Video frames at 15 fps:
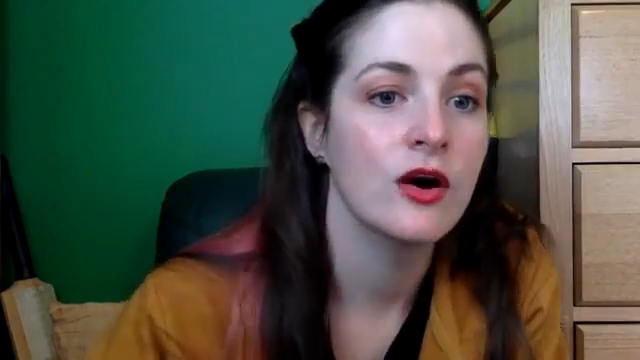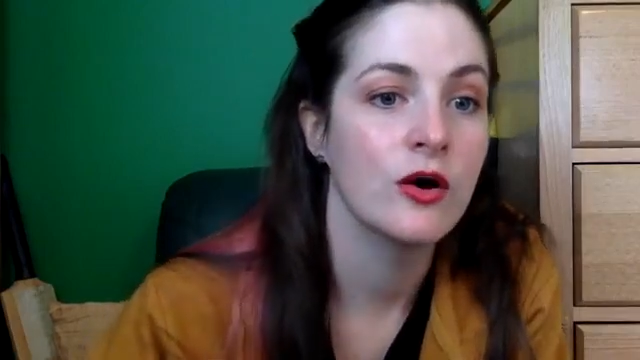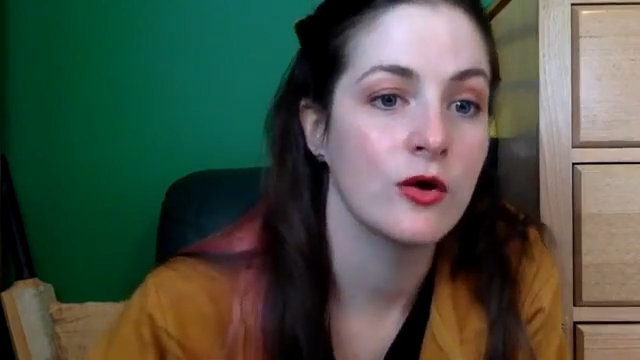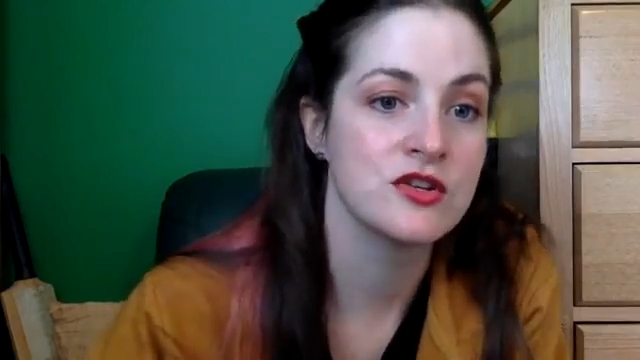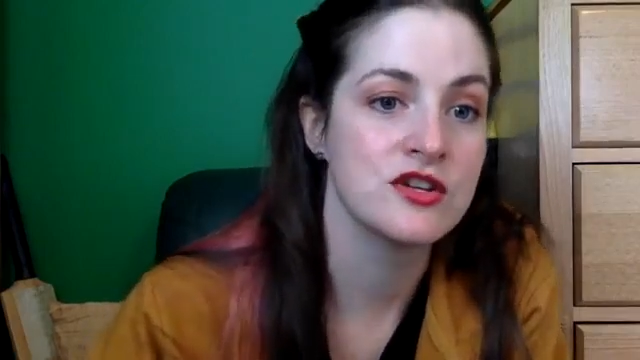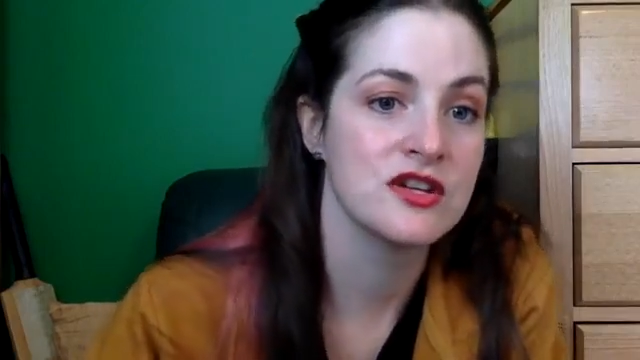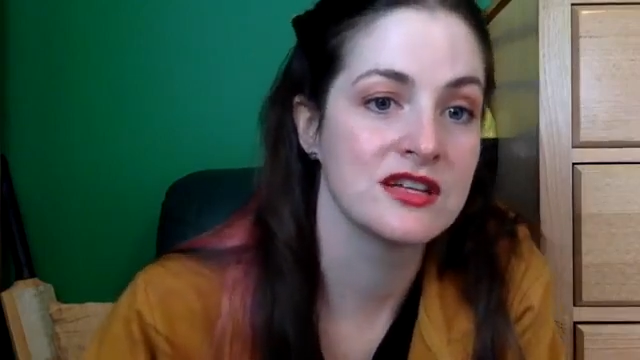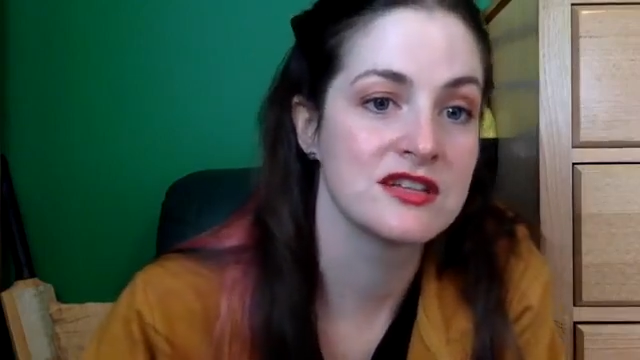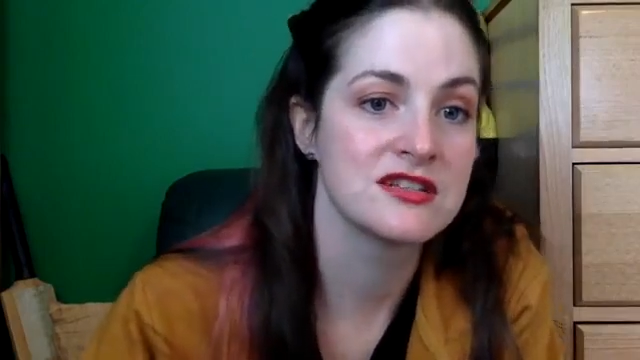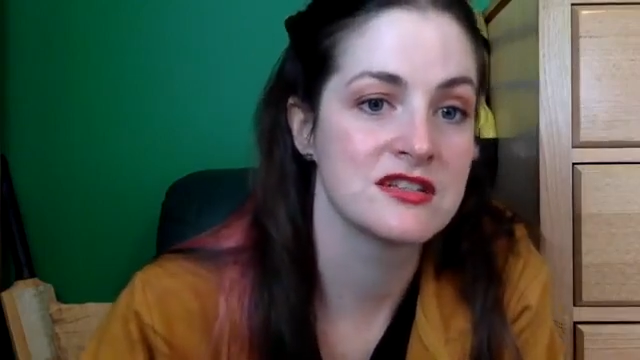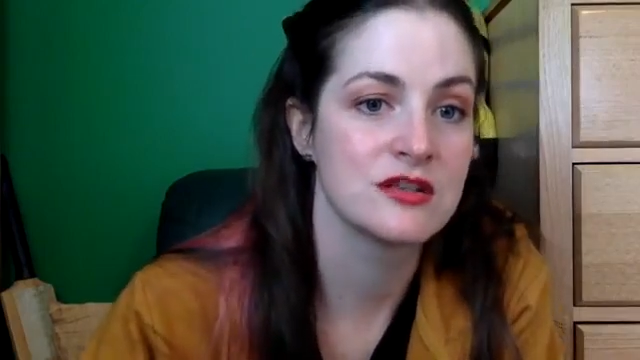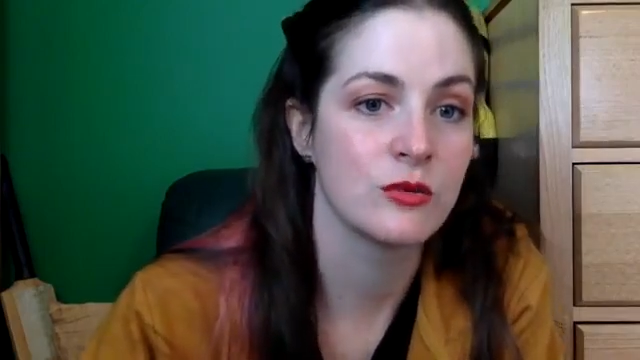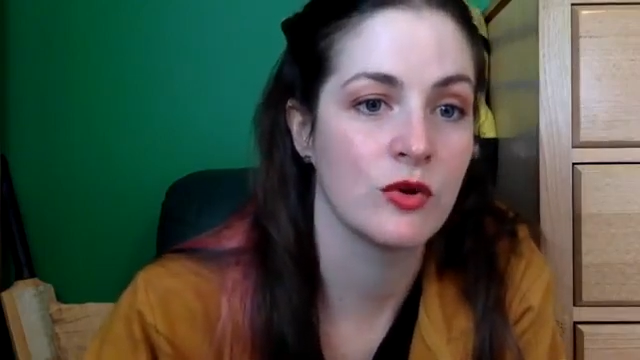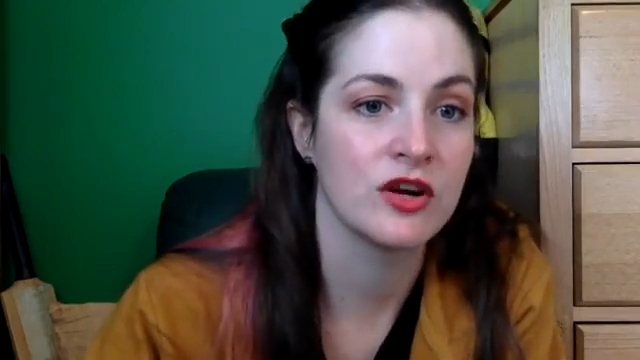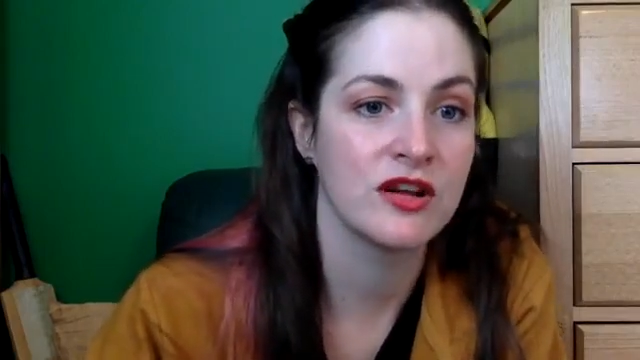or do you listen
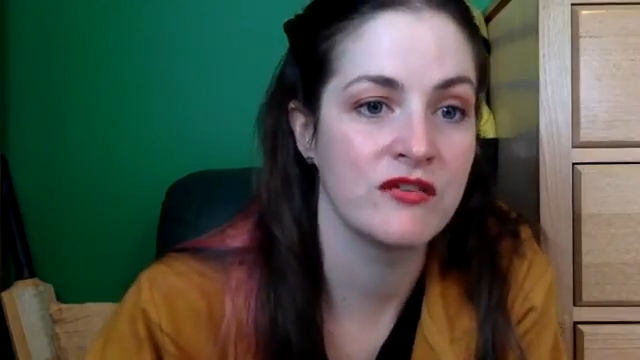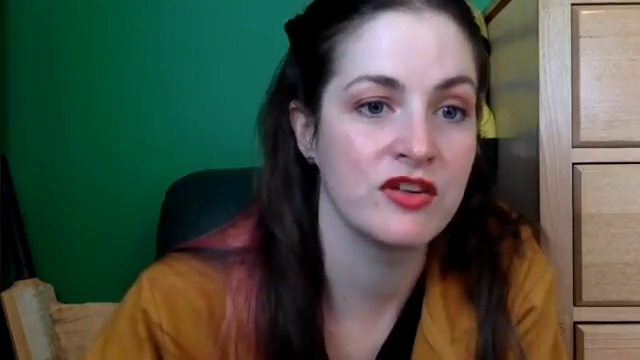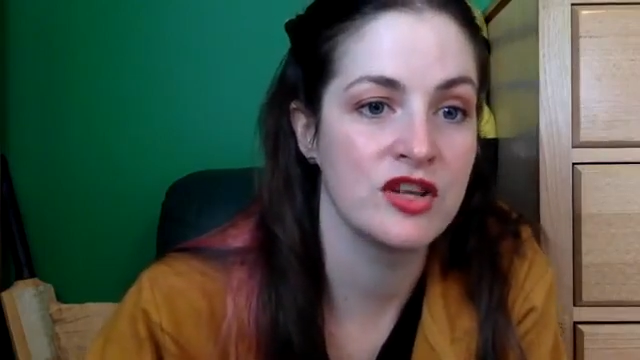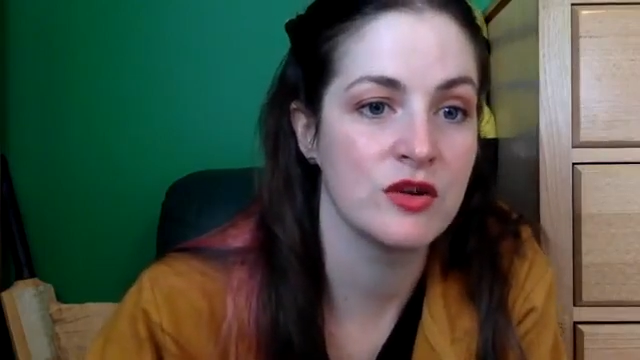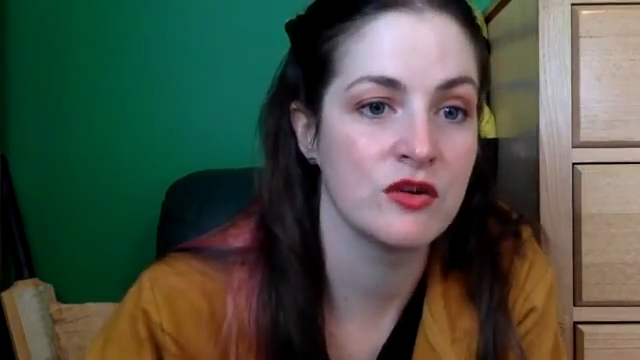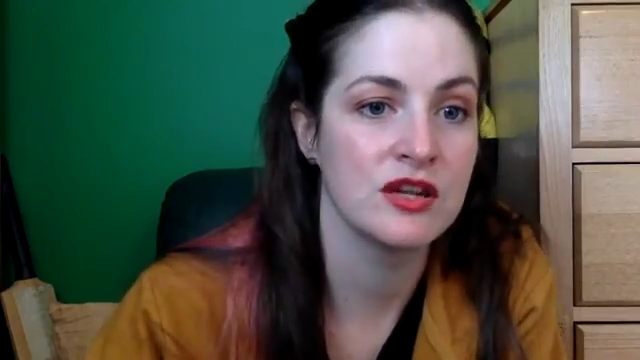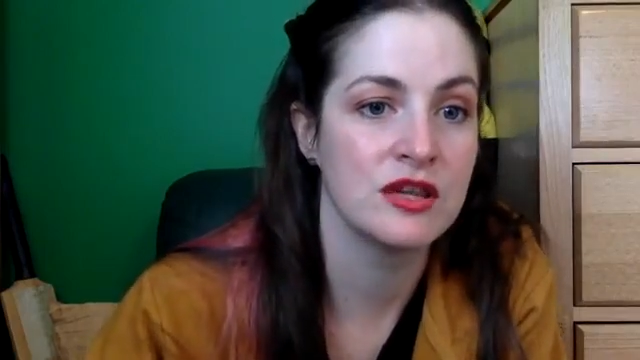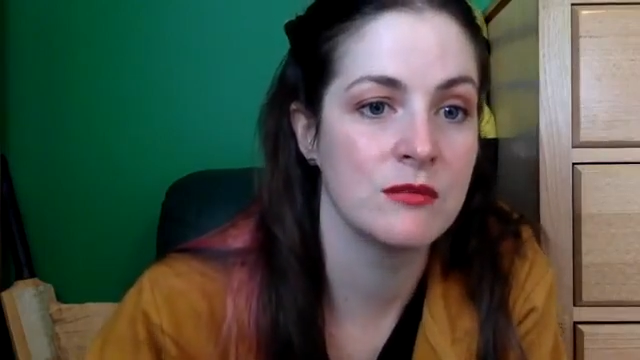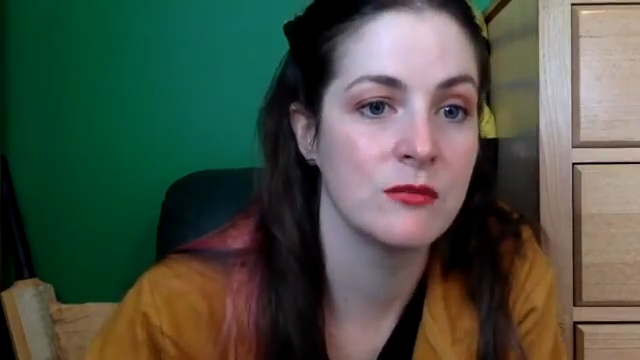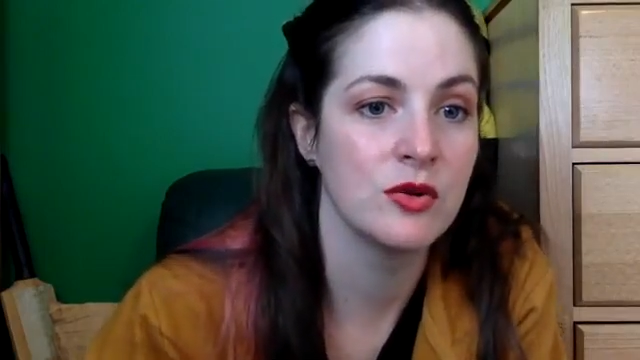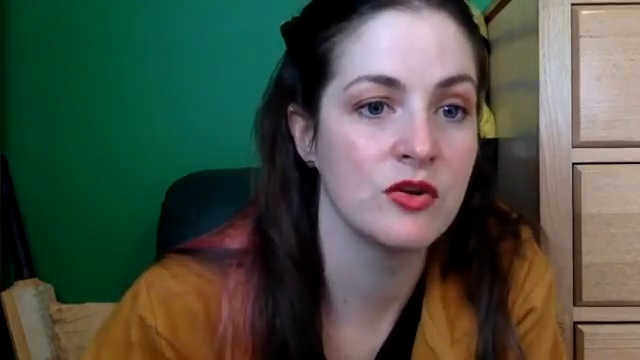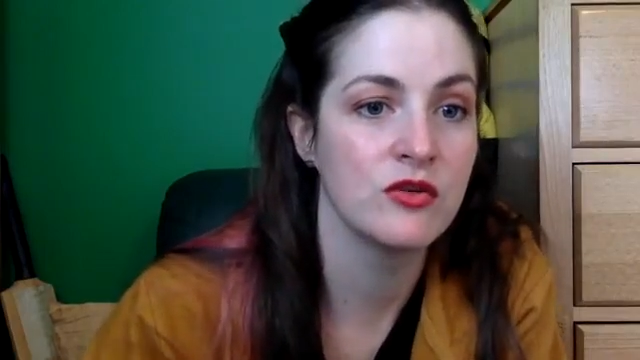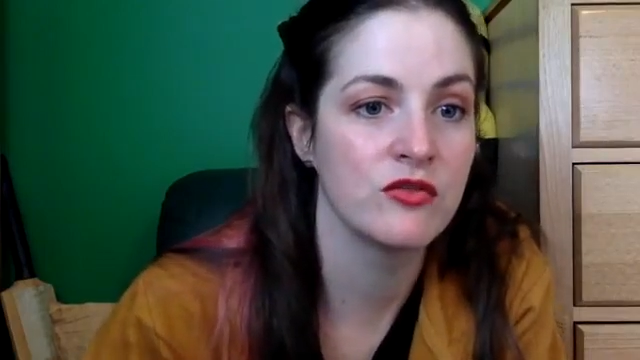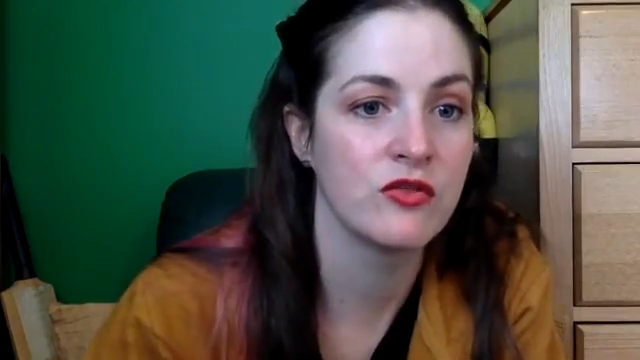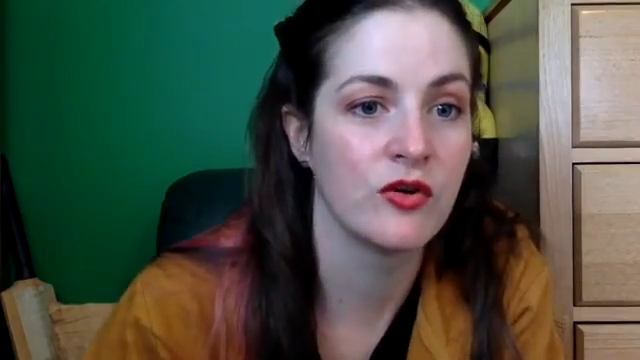to whatever you're in the
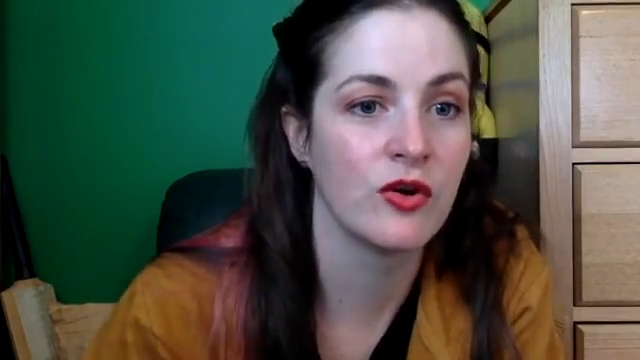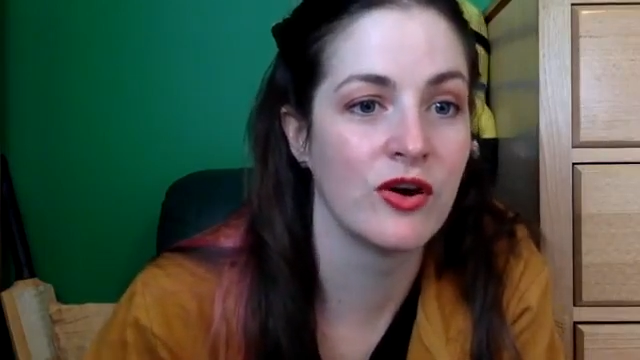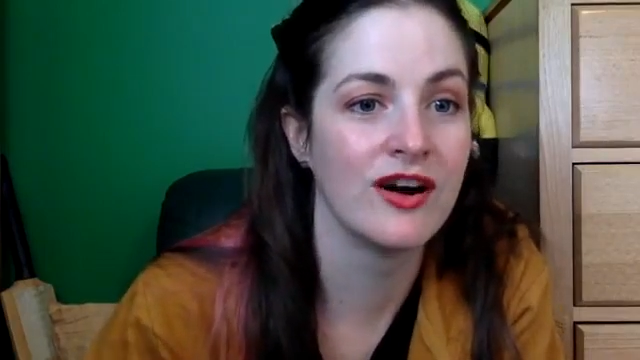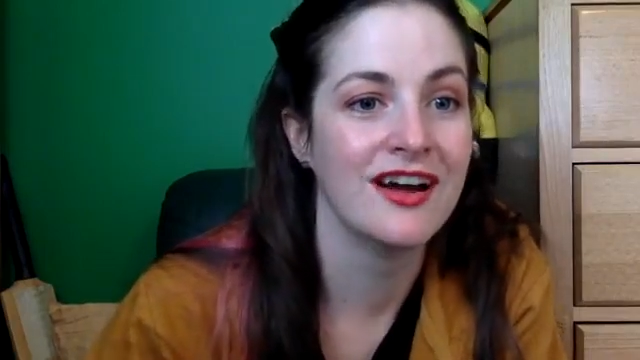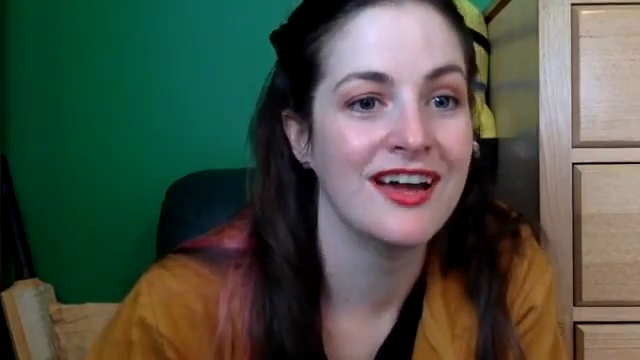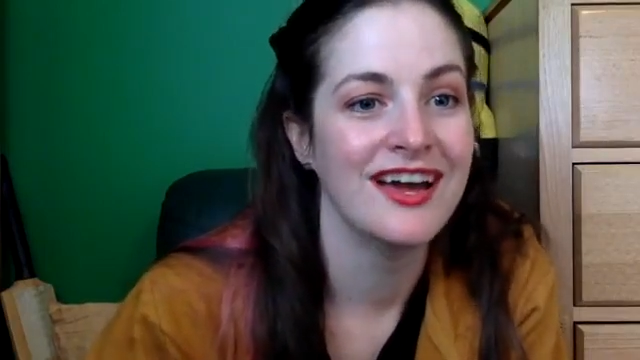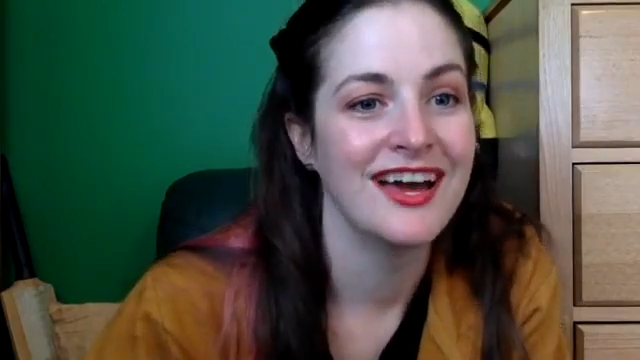mood for?